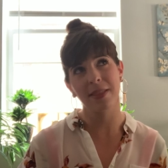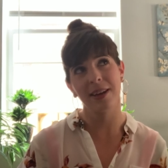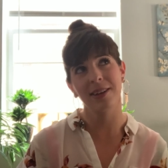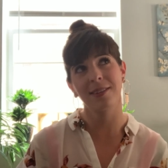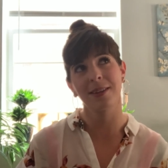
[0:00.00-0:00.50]

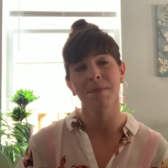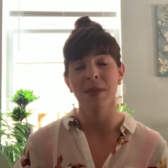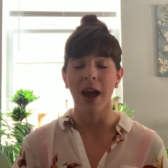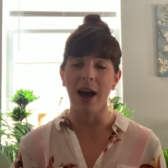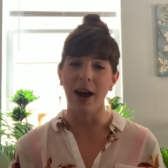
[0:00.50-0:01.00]
this,
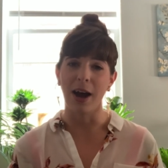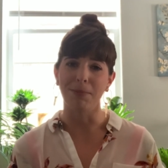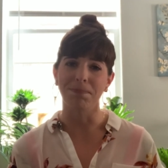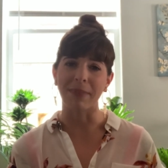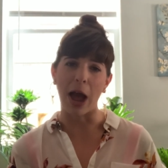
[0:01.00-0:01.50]

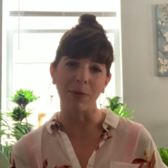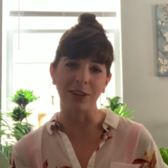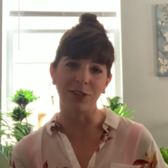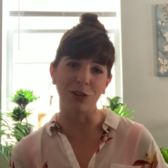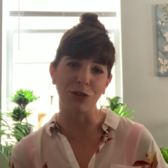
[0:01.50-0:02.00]
I would
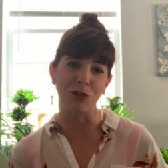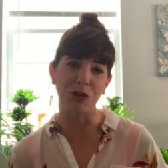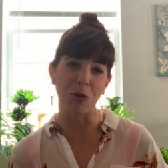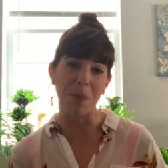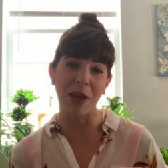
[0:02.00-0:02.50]
listen
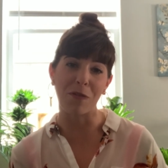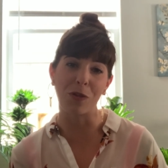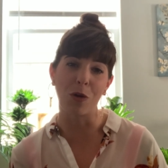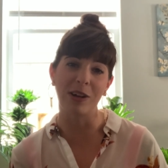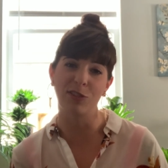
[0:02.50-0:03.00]
to Pink
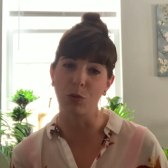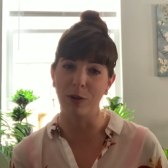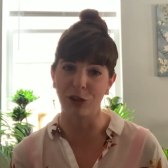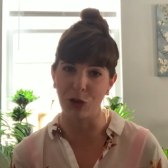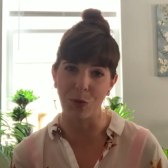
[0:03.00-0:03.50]
Floyd's
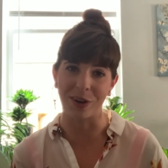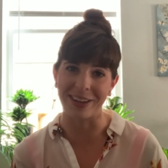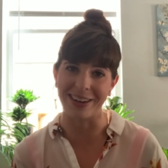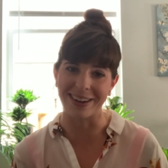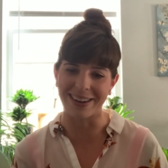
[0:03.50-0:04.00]
Wish You Were
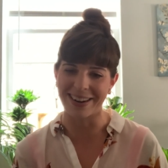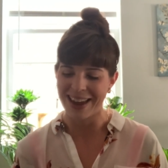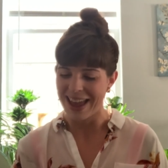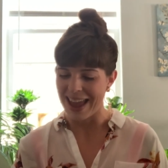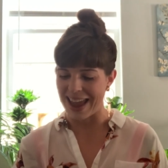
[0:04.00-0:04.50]
Here.
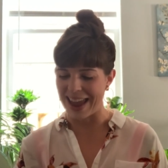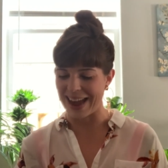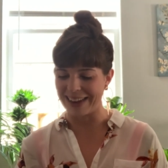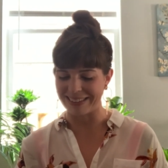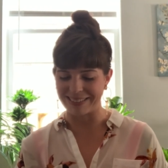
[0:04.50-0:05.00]

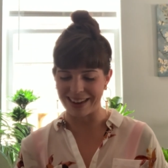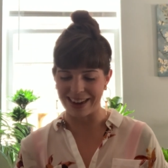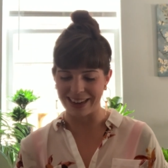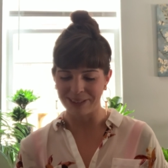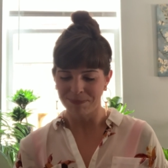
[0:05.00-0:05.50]
And
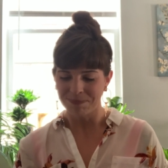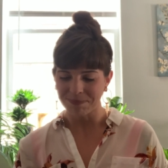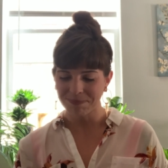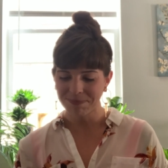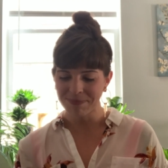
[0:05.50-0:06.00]

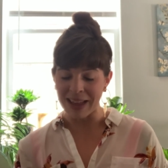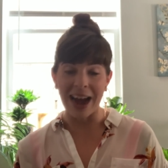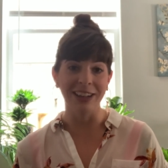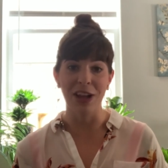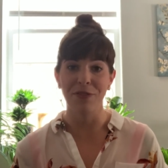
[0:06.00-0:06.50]

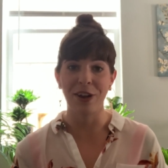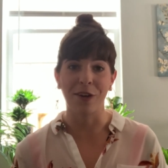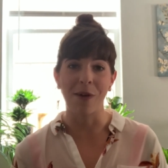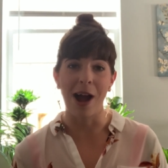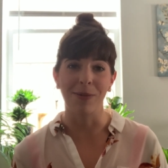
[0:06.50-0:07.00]
I love
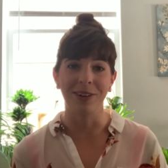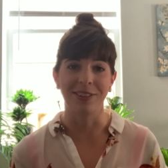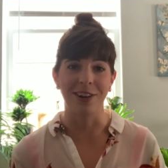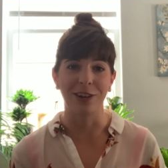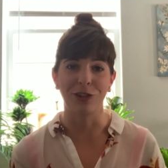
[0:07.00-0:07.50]
Nicaragua as
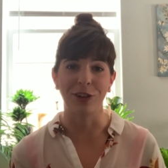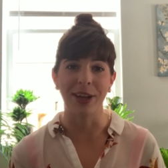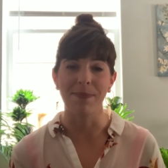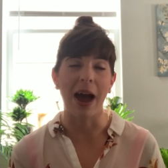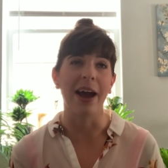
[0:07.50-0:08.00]
a
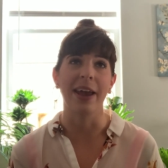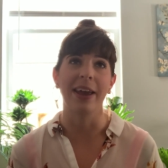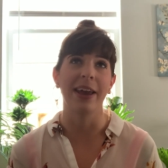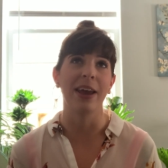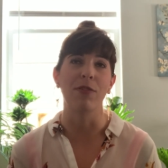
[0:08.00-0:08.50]
country.
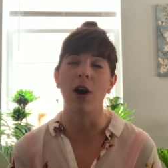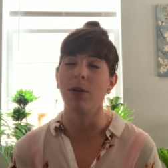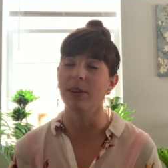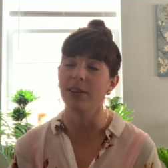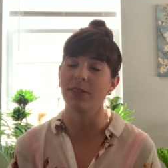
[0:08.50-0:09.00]
I have
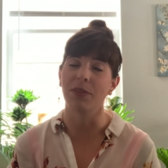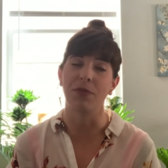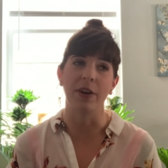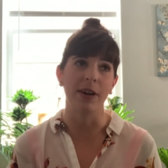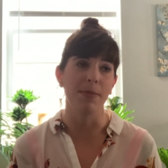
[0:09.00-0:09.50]
always
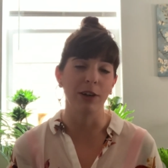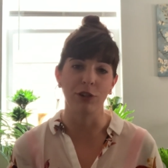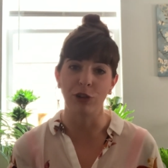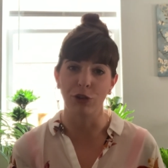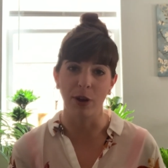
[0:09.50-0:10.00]
very
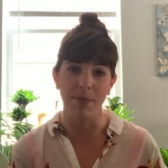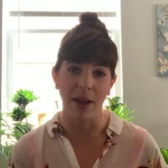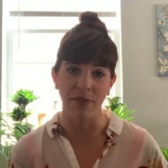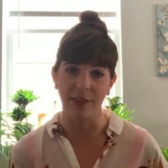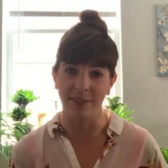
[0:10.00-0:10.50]
much enjoyed
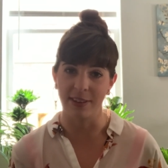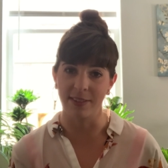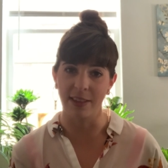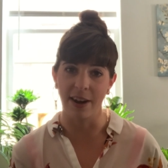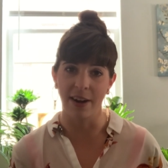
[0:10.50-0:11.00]
my visits
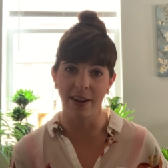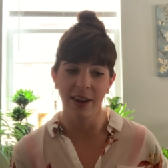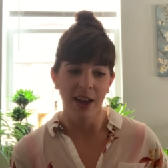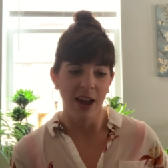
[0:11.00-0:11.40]
there